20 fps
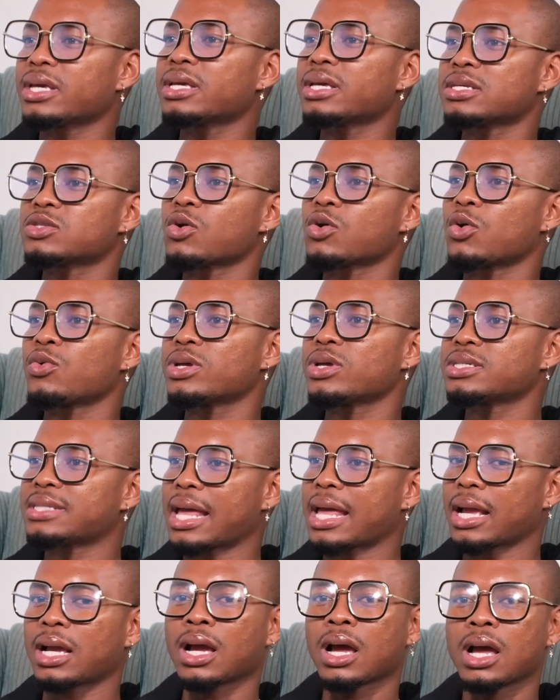is always
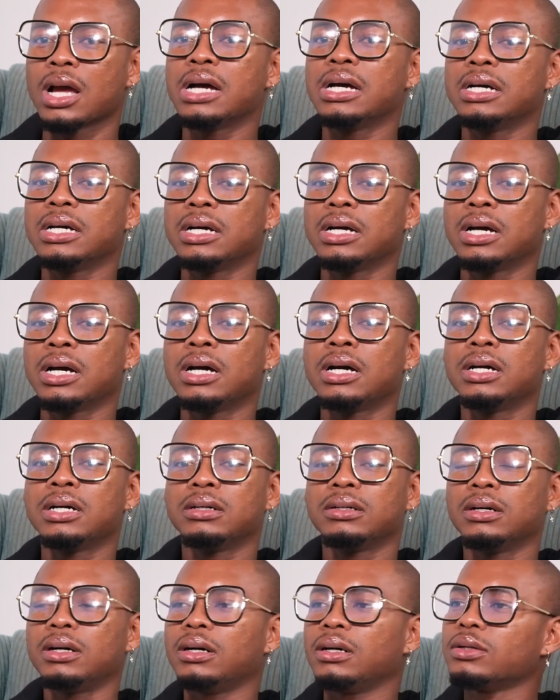like,
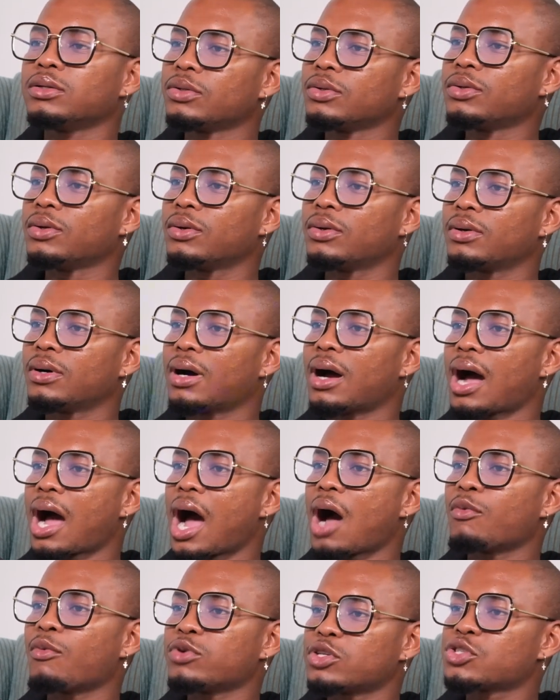you know,
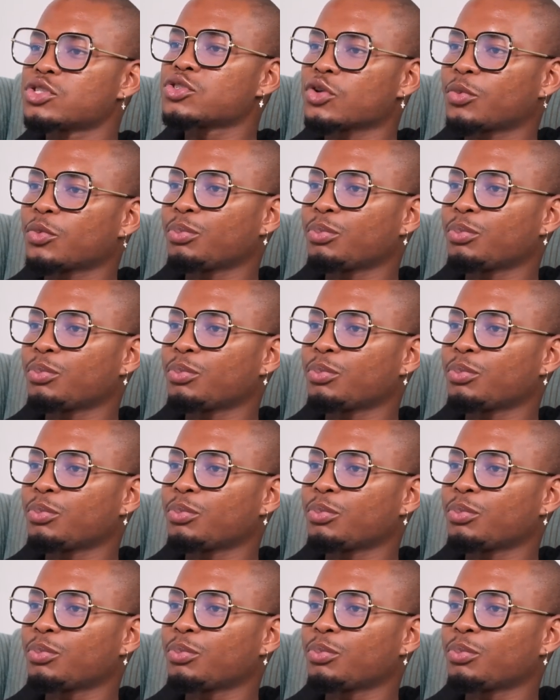how it should